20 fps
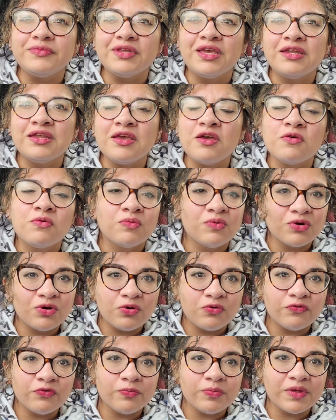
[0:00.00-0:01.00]
Yeah, and we'll
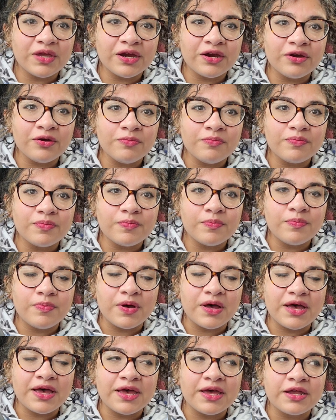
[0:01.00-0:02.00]
go from there.
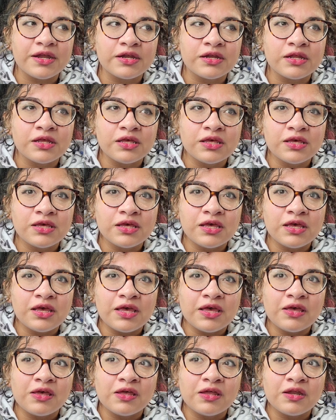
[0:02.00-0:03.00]
But
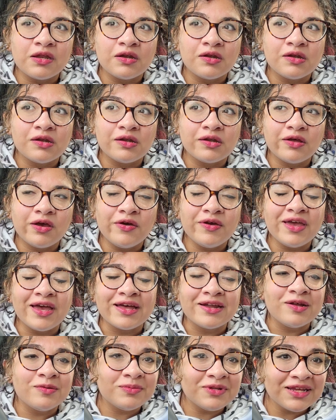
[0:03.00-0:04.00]
oh yeah,
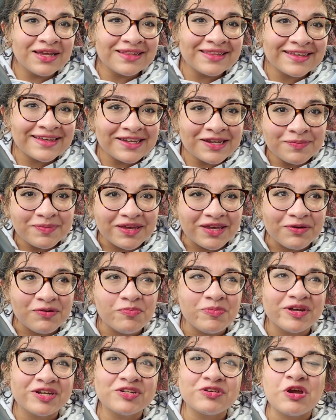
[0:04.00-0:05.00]
an update on the guinea pig. We
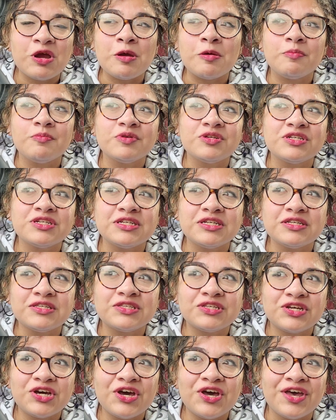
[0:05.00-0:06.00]
picked her up. She's
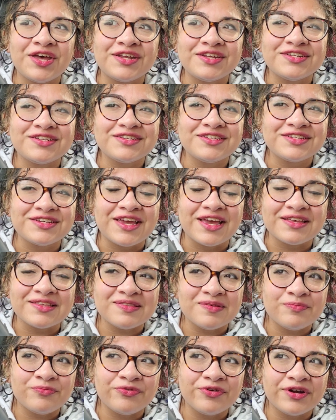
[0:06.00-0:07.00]
good. She has
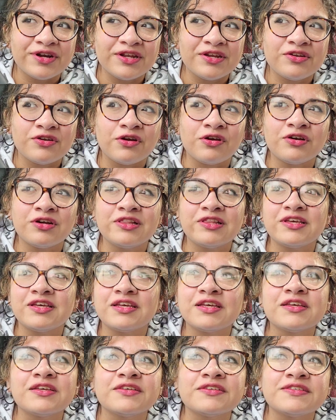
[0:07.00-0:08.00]
some pretty
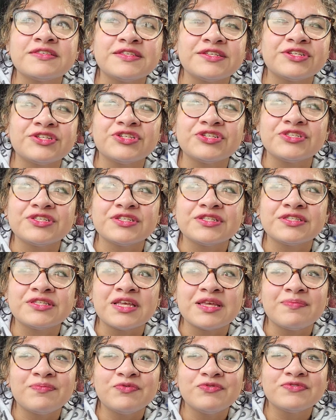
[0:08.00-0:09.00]
gnarly stitches and
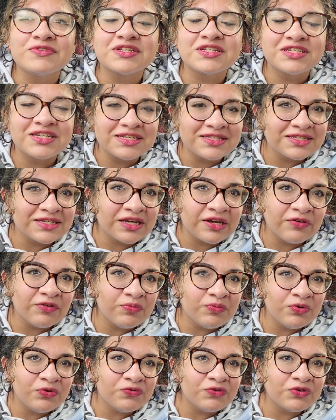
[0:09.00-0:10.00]
staples that she has to get
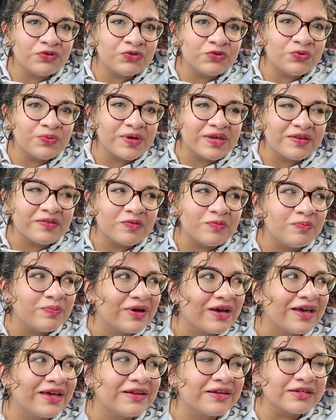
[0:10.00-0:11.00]
removed in 2 weeks,
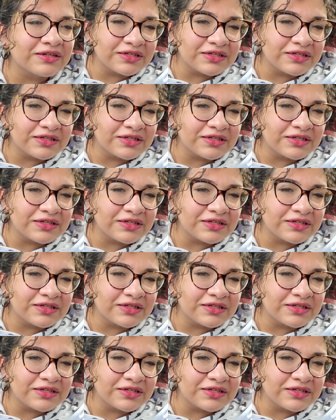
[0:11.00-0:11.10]
but